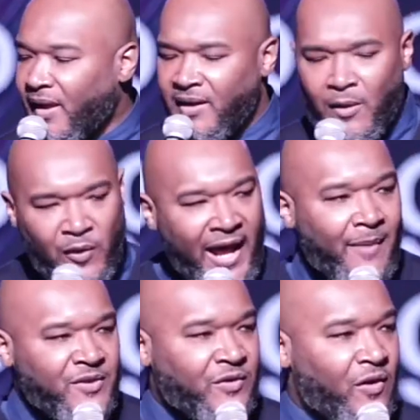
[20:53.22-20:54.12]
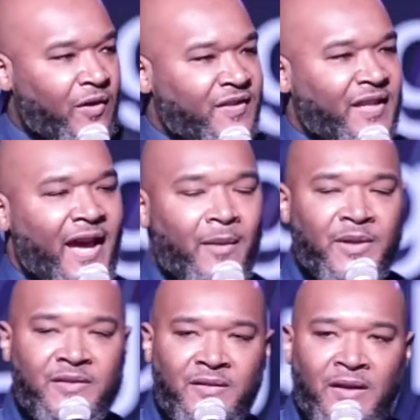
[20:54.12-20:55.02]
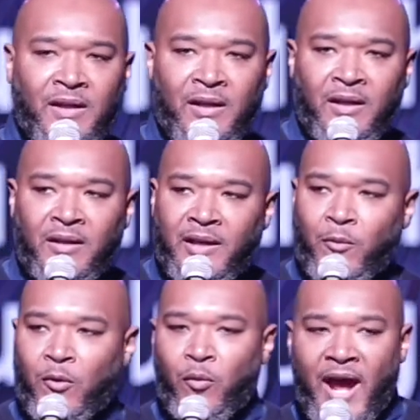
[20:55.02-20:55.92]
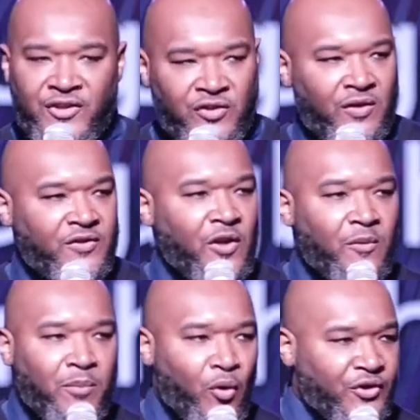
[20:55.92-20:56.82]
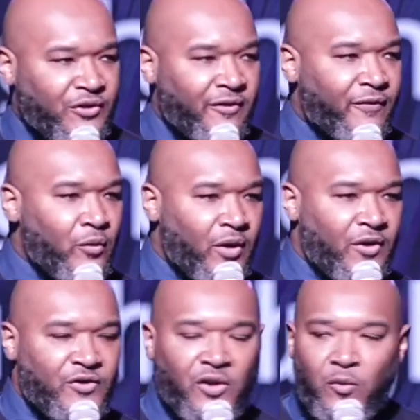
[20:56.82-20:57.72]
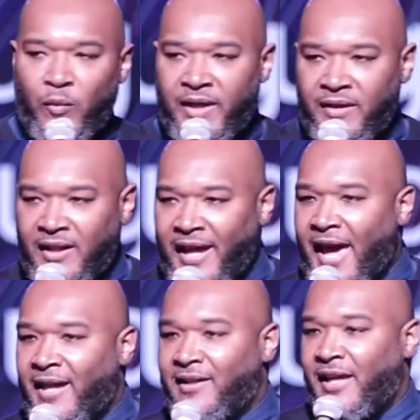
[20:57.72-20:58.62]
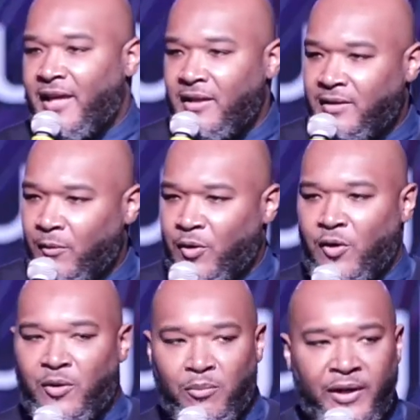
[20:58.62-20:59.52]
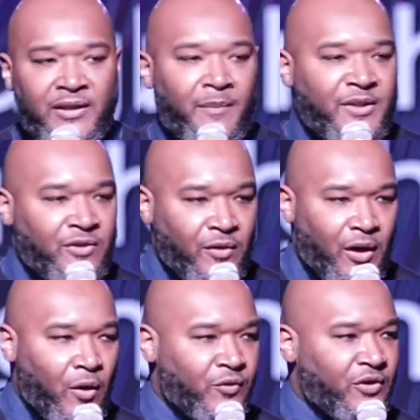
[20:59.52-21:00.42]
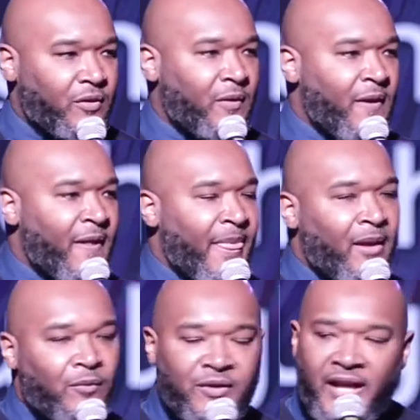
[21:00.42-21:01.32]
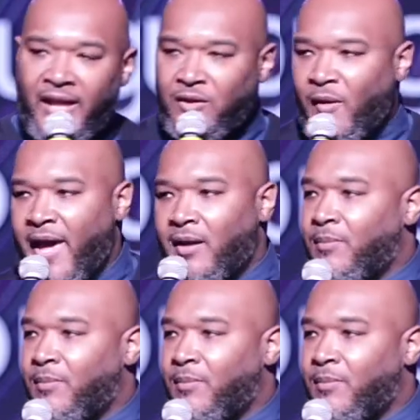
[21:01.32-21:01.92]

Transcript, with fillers: And what happens during this time is they were rationed a certain portion of food and a certain way that they had to eat. They were going to bring them into the culture. Well, Daniel had